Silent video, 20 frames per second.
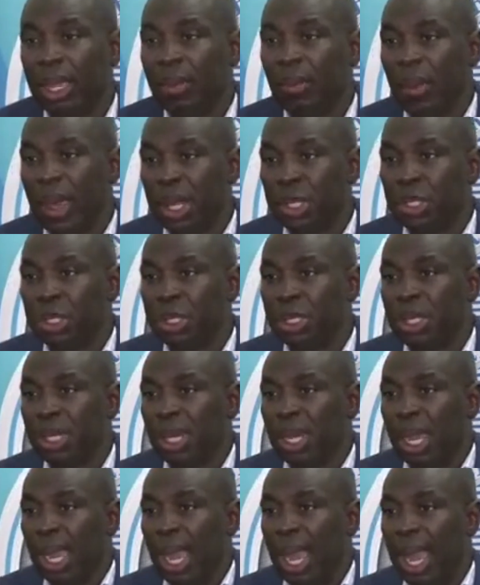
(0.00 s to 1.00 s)
in
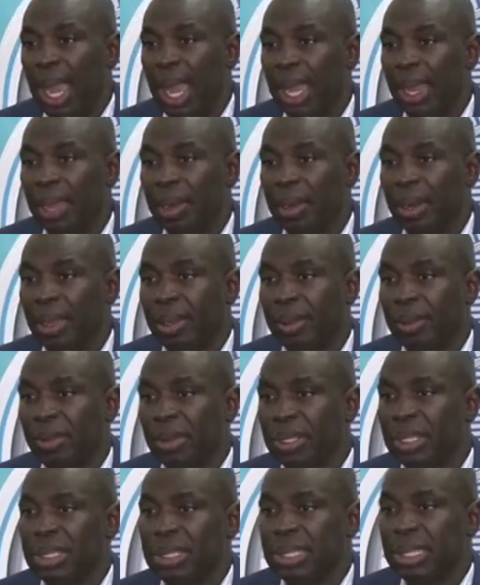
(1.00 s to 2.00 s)
which uh,
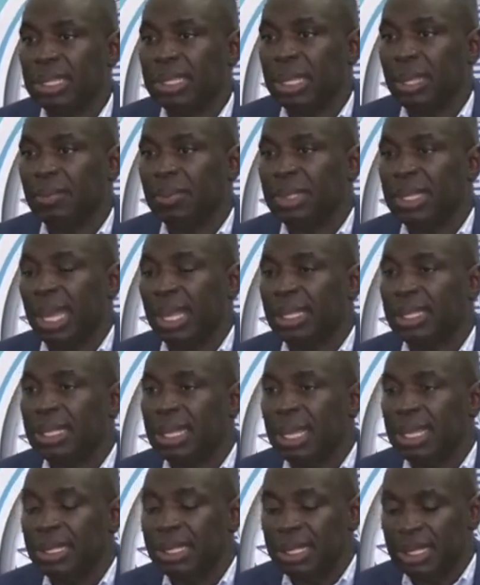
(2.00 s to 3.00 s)
criticisms
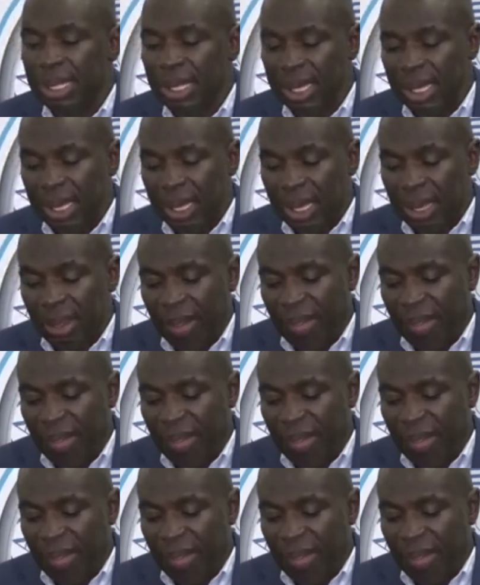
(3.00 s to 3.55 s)
exist,